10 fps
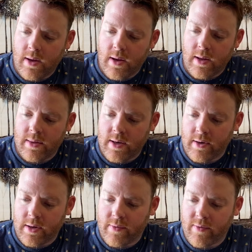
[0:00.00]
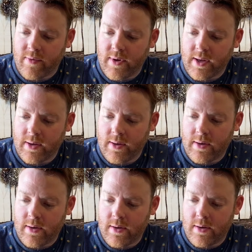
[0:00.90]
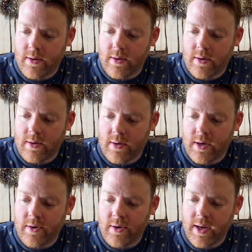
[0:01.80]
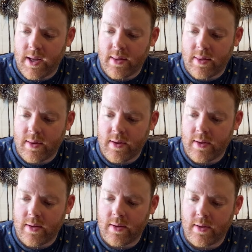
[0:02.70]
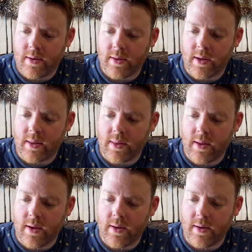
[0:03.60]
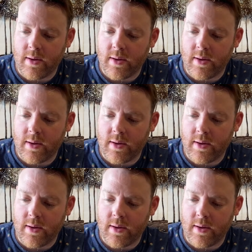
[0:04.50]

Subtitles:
And then you're going to stick it underneath, like that.